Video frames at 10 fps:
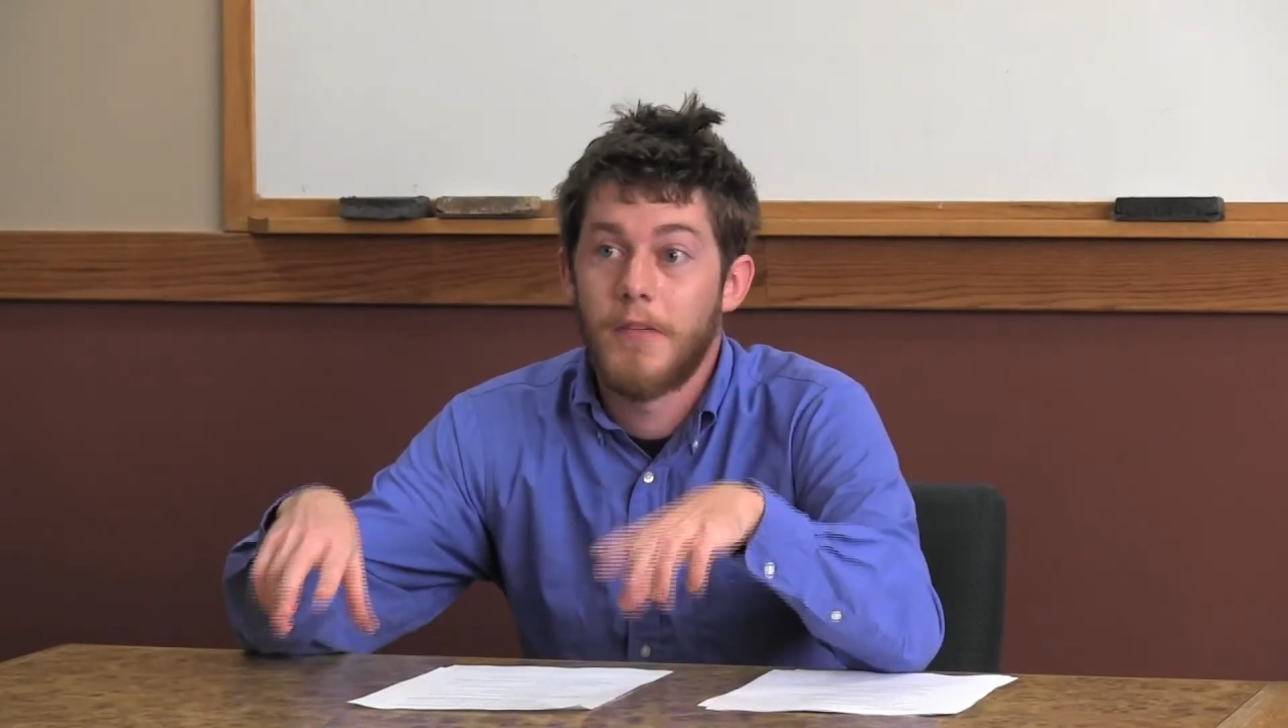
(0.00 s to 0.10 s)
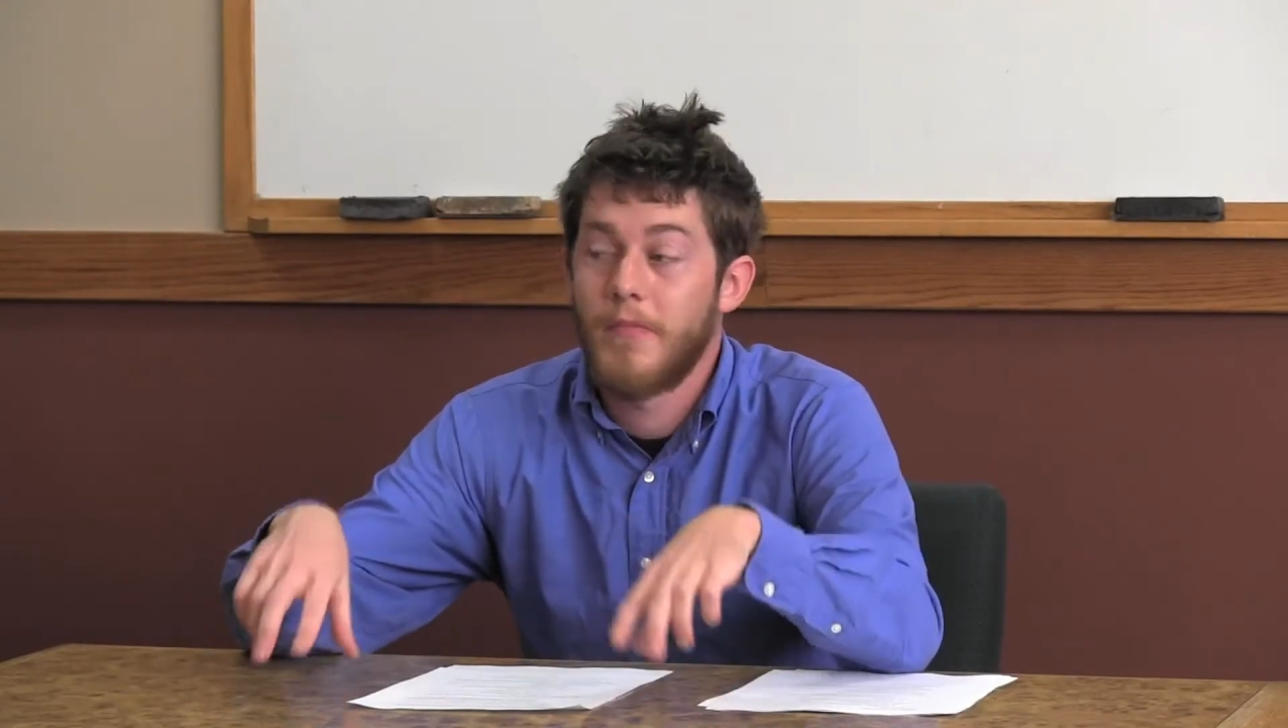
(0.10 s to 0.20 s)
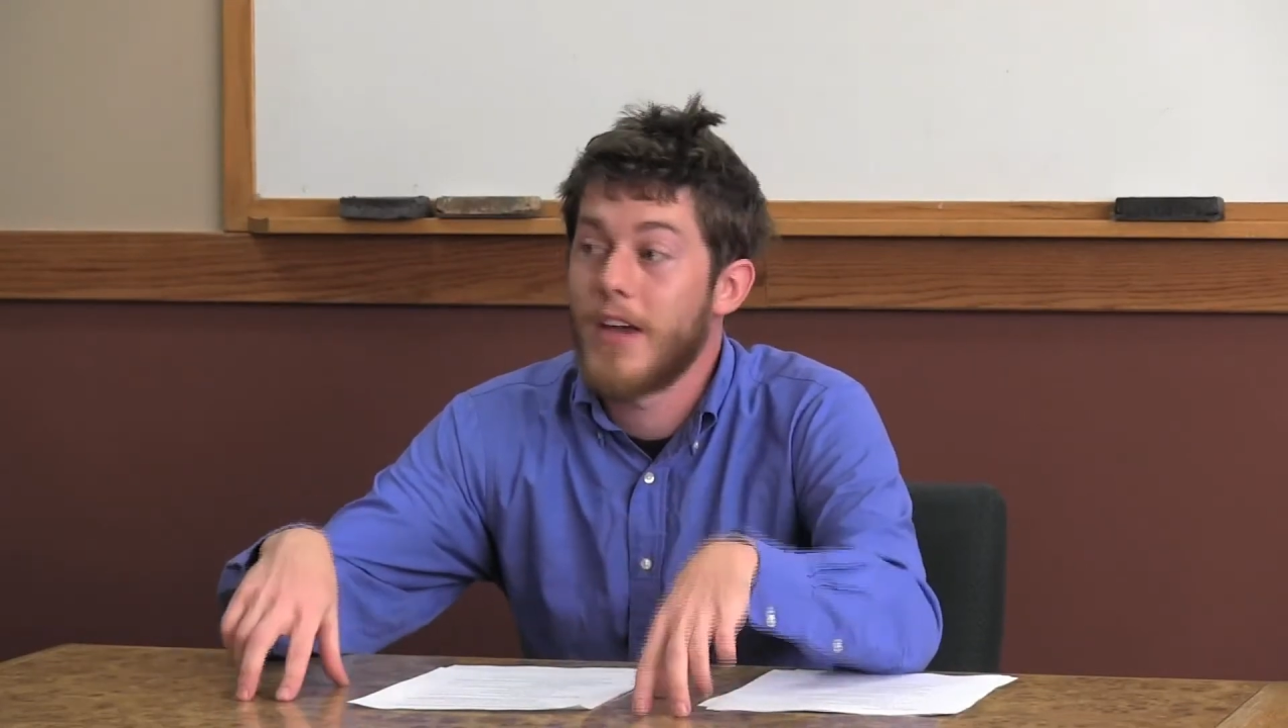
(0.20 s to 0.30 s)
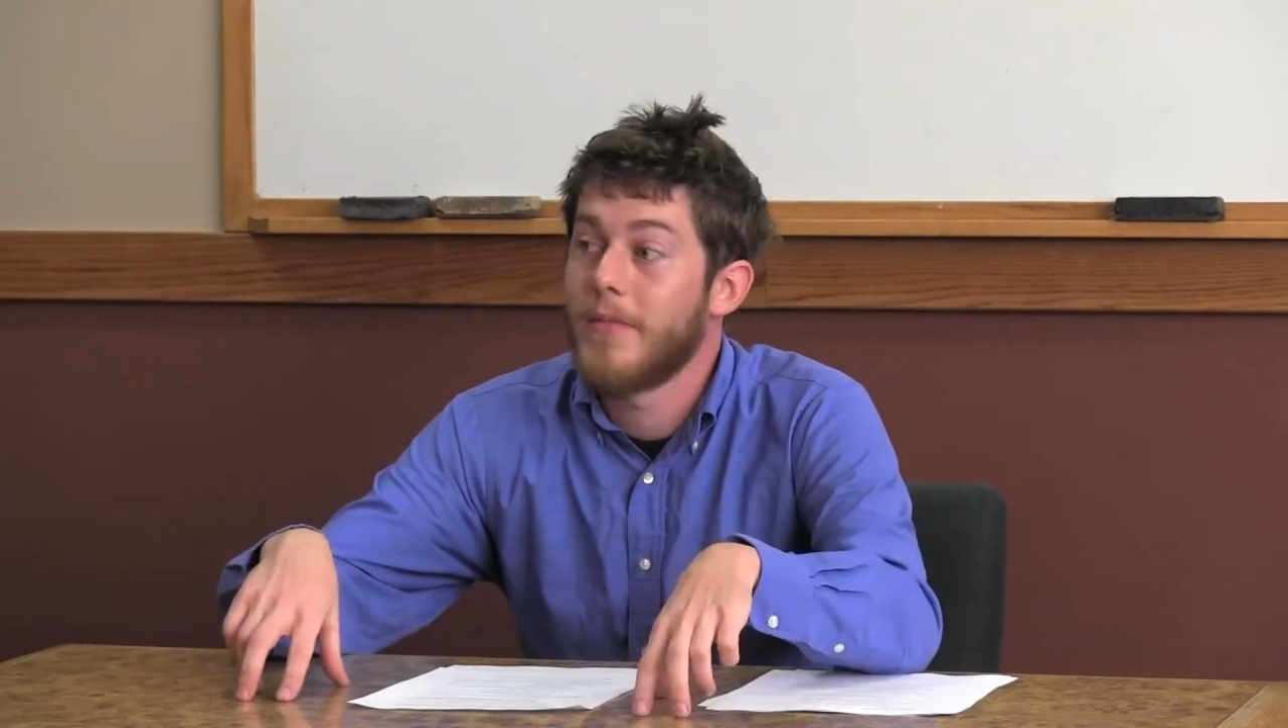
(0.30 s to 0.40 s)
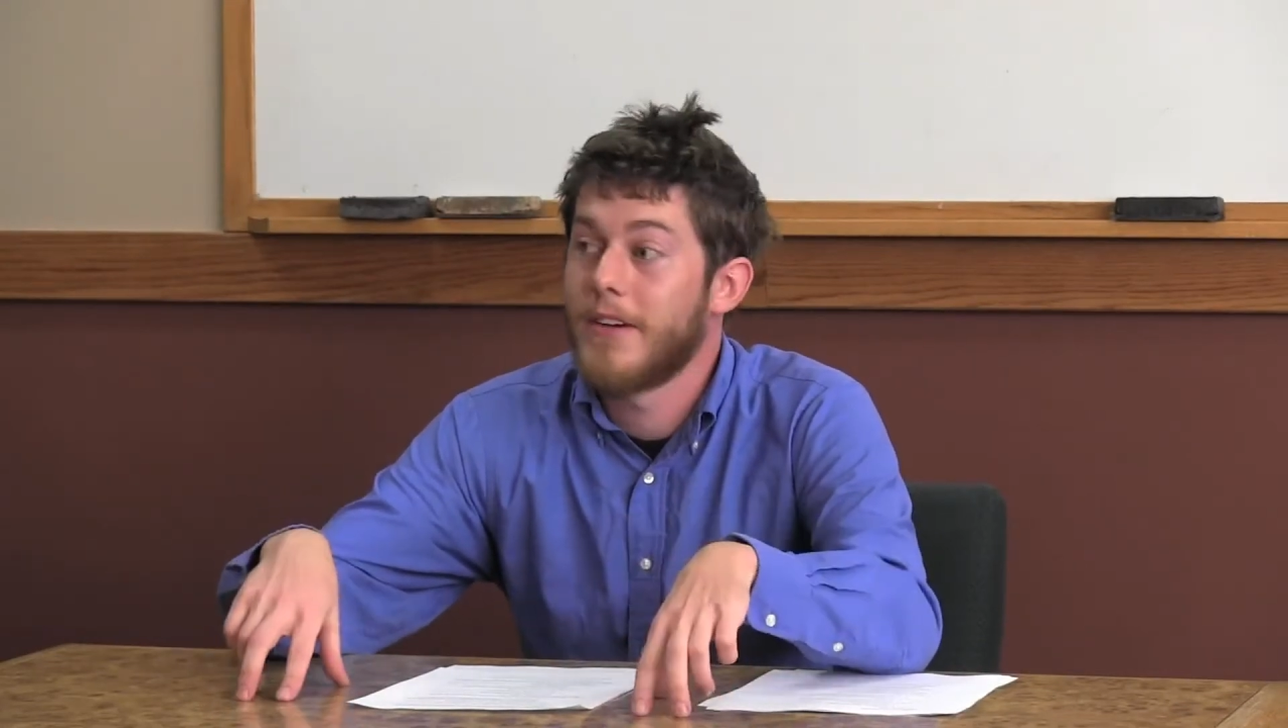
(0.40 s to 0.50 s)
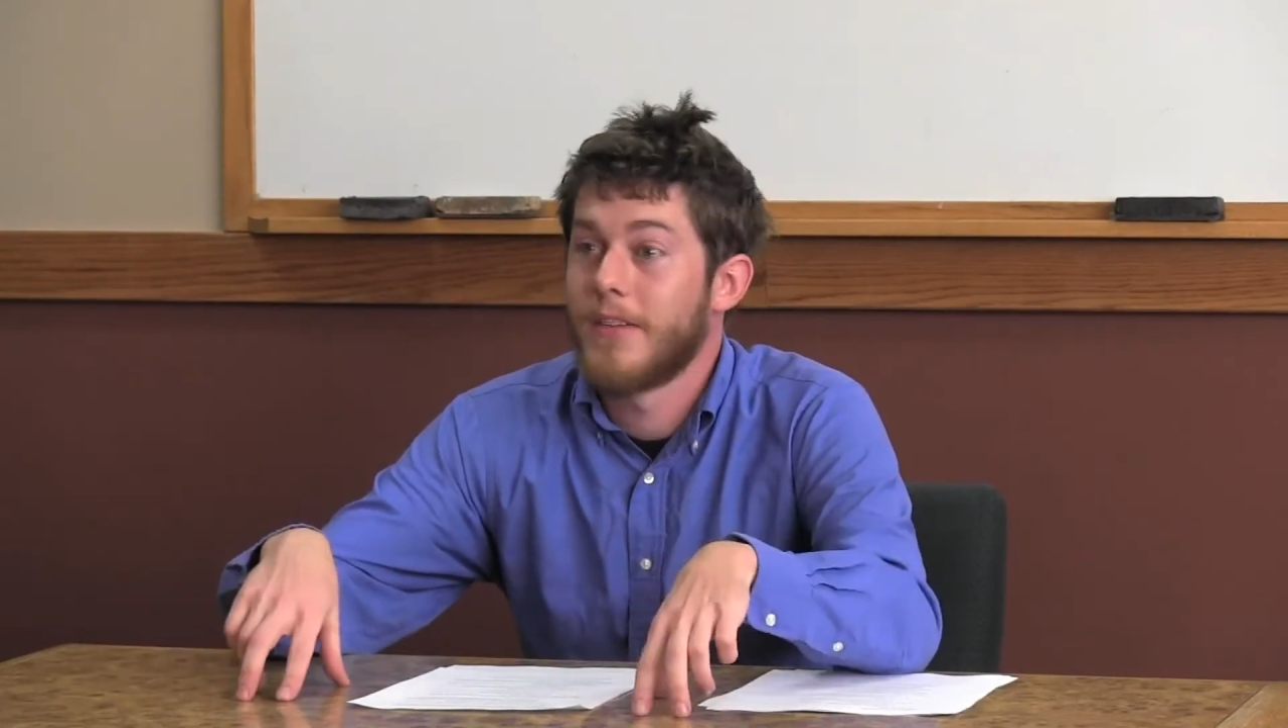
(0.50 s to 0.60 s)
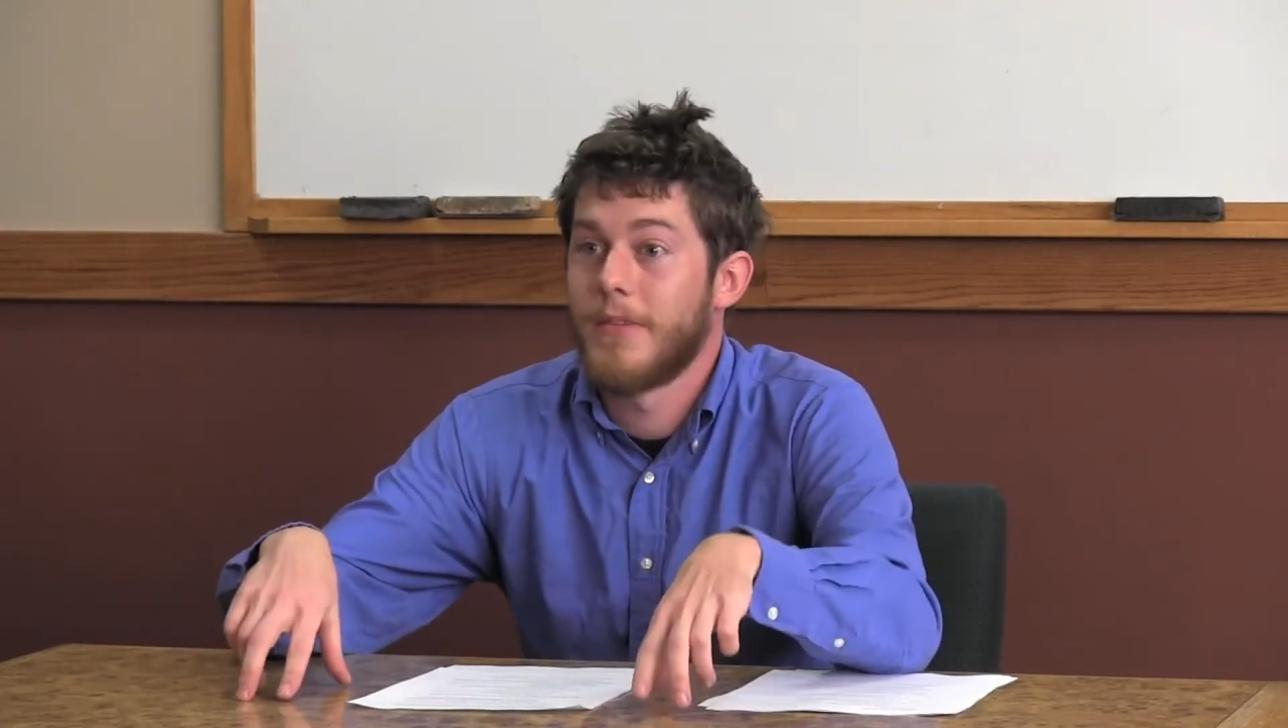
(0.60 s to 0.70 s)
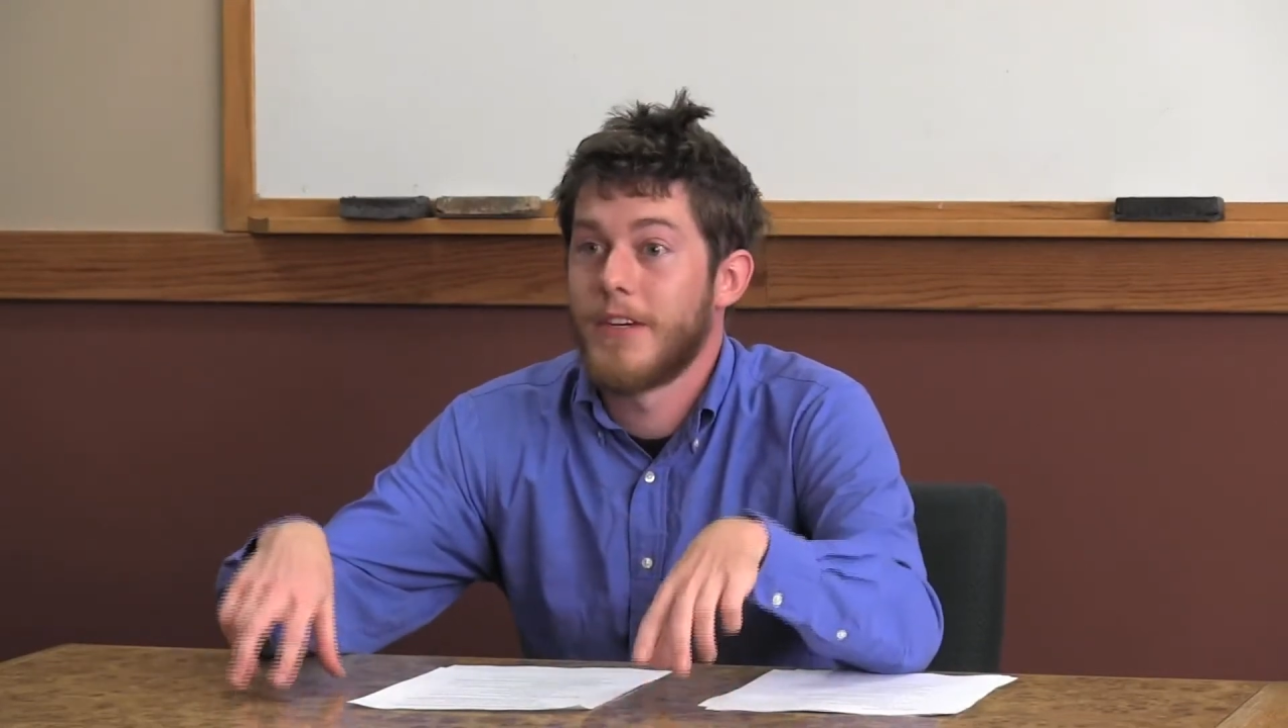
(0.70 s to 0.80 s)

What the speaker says: maybe going to be